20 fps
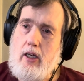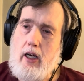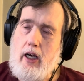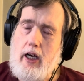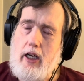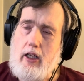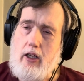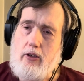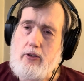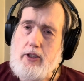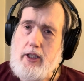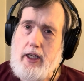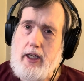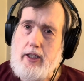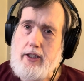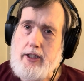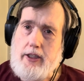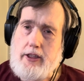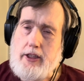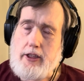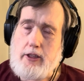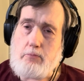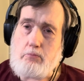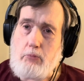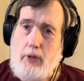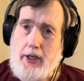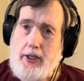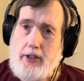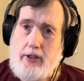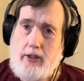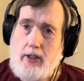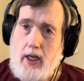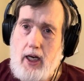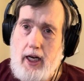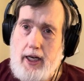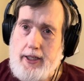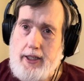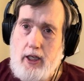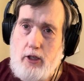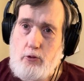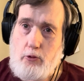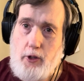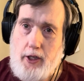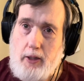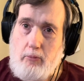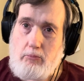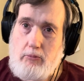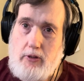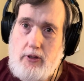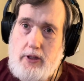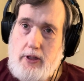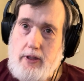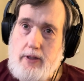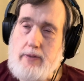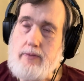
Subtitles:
"Hello, Dan, this is Mayor Ida Reams."